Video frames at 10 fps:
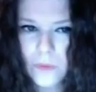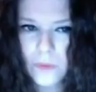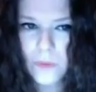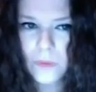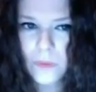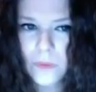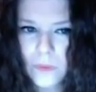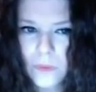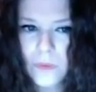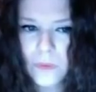
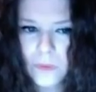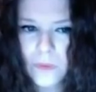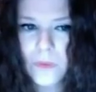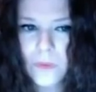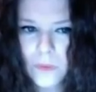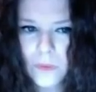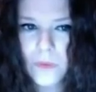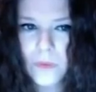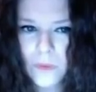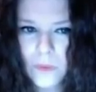
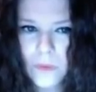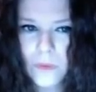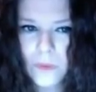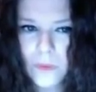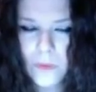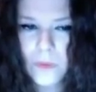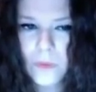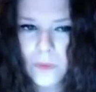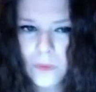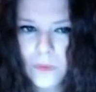
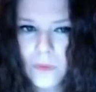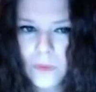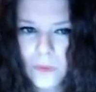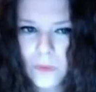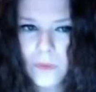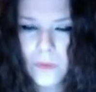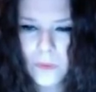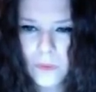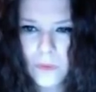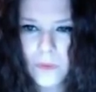
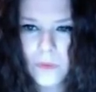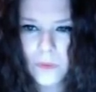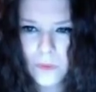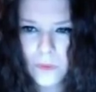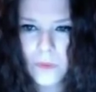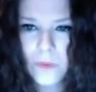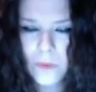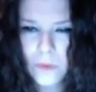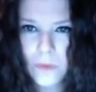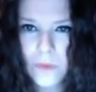
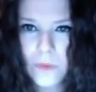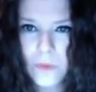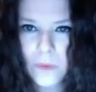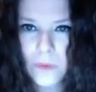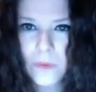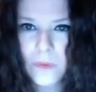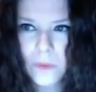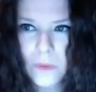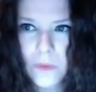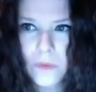
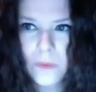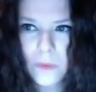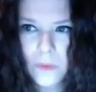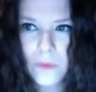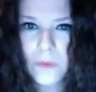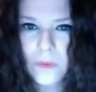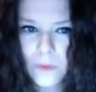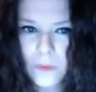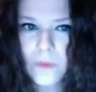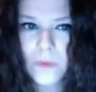
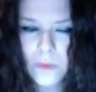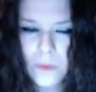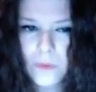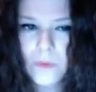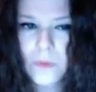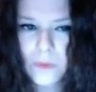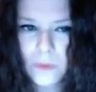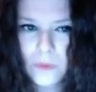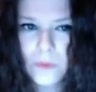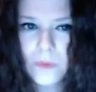This person isn't speaking.